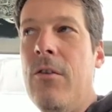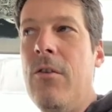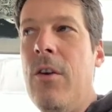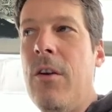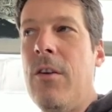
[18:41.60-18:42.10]

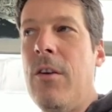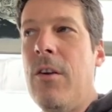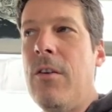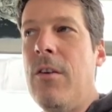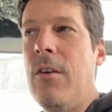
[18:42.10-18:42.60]
the,
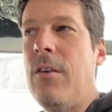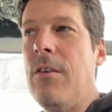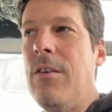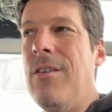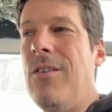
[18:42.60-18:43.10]
the,
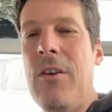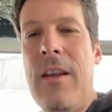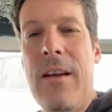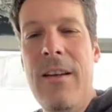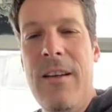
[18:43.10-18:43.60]
the,
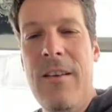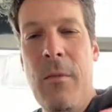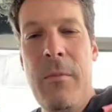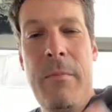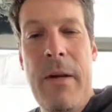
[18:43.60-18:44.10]
technique is a
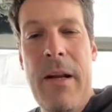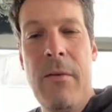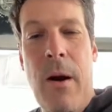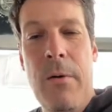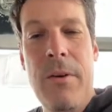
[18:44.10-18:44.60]

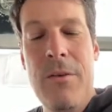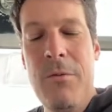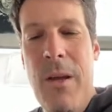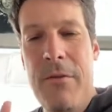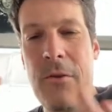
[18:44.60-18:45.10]
playground.
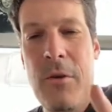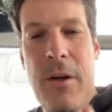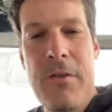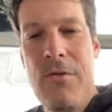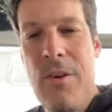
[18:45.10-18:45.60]
We have
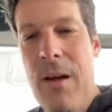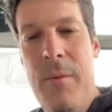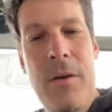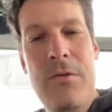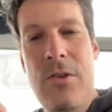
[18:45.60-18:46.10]
knowledge
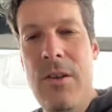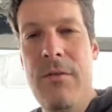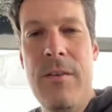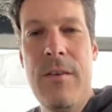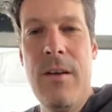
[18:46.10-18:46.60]
about
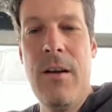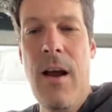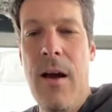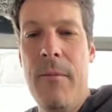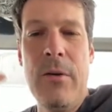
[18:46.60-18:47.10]
Geneva seal,
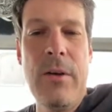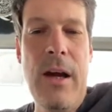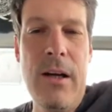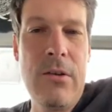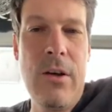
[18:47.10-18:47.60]
about
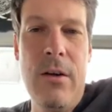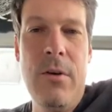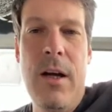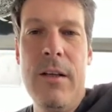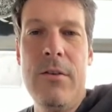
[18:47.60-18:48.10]
eye,
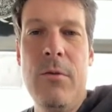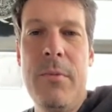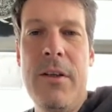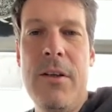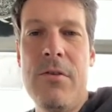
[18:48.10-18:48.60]
eye
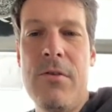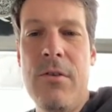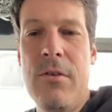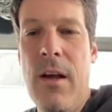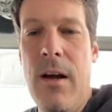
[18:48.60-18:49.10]

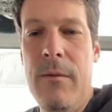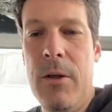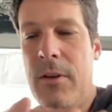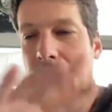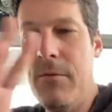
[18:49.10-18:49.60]
complication,
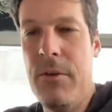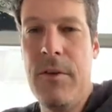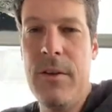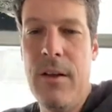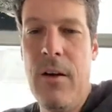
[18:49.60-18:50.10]
about
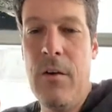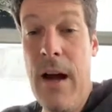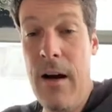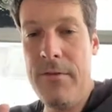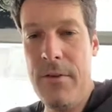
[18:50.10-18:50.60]
everything. And
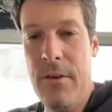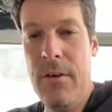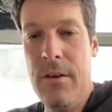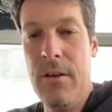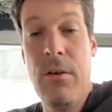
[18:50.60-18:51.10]
after,
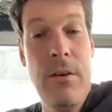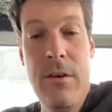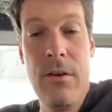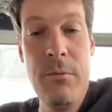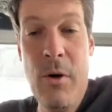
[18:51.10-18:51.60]

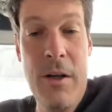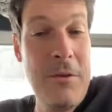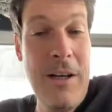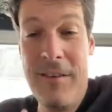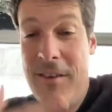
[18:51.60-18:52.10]
Murano
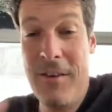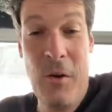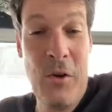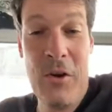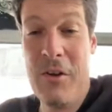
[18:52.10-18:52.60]
glass is
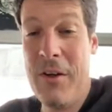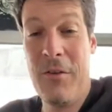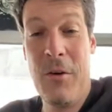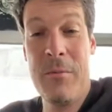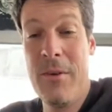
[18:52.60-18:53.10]
another
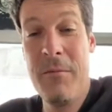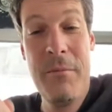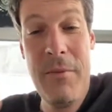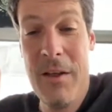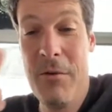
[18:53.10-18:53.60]
example.
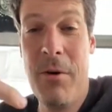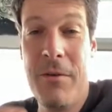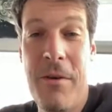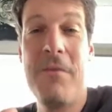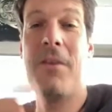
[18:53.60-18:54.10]

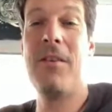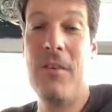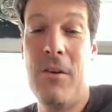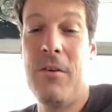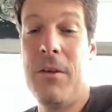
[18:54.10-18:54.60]
Microengraving is
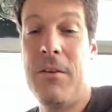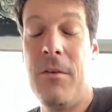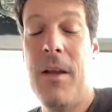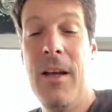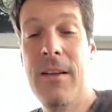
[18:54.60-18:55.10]
another example.
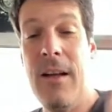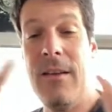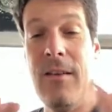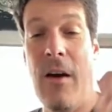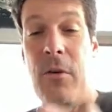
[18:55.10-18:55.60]
That
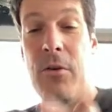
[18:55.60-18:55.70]
is our